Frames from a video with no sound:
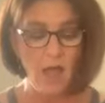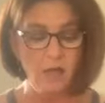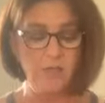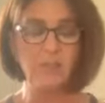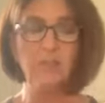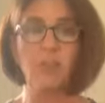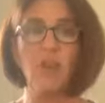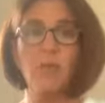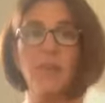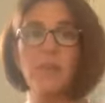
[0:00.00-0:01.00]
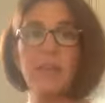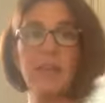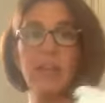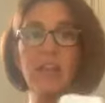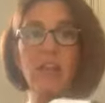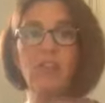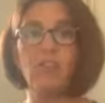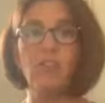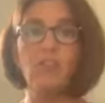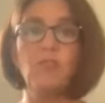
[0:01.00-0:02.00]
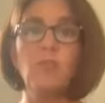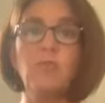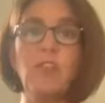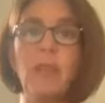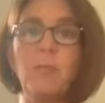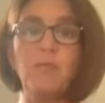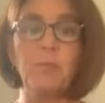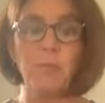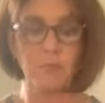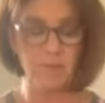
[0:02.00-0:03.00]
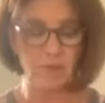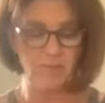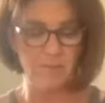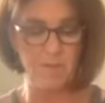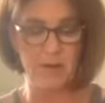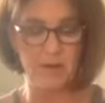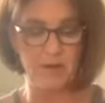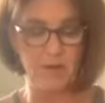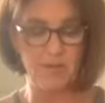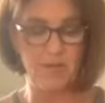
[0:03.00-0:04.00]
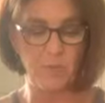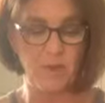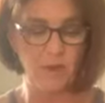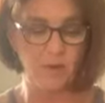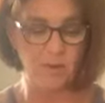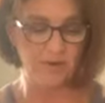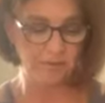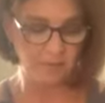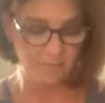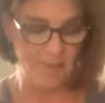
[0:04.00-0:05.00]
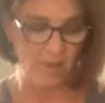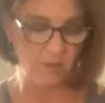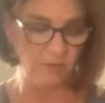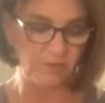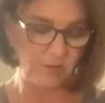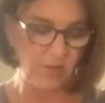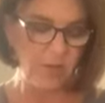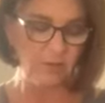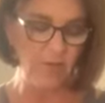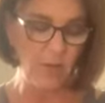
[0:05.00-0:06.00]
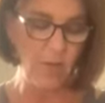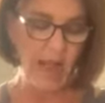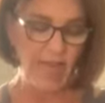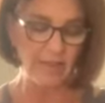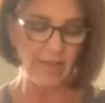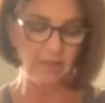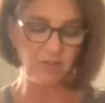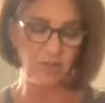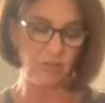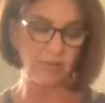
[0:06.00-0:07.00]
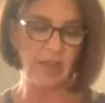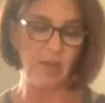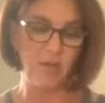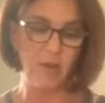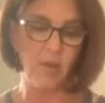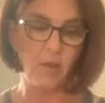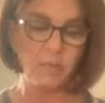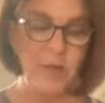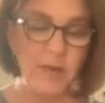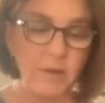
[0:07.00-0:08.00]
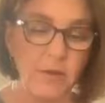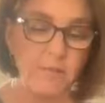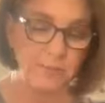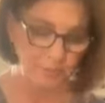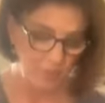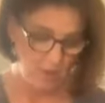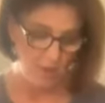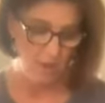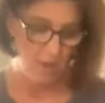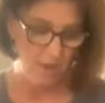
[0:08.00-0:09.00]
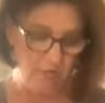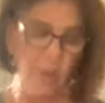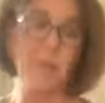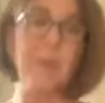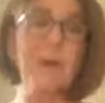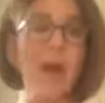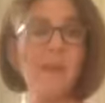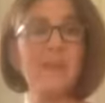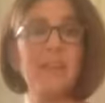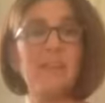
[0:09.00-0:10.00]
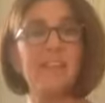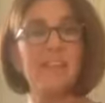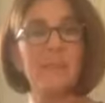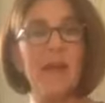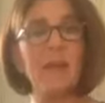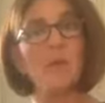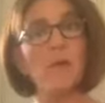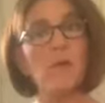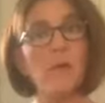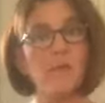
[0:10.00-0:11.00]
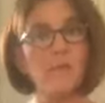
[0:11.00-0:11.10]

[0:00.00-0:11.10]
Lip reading: To start with, we need 2 tablespoons of butter that we are going to melt. So I like to use Kerrygold butter. So I'm gonna pop this in the batter bowl in the